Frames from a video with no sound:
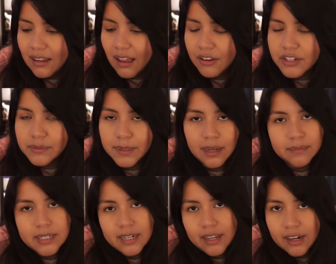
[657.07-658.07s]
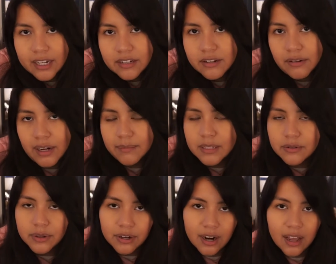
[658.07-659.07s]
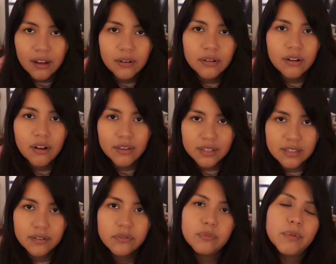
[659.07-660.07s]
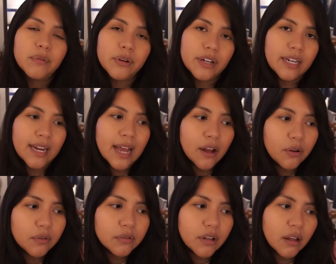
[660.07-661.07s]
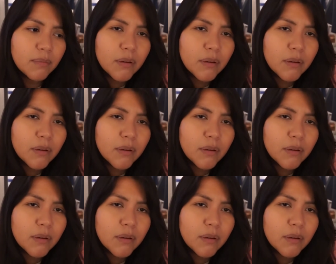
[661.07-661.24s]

I'll just be updating on Instagram and Twitter how all this stuff's been working out. I'll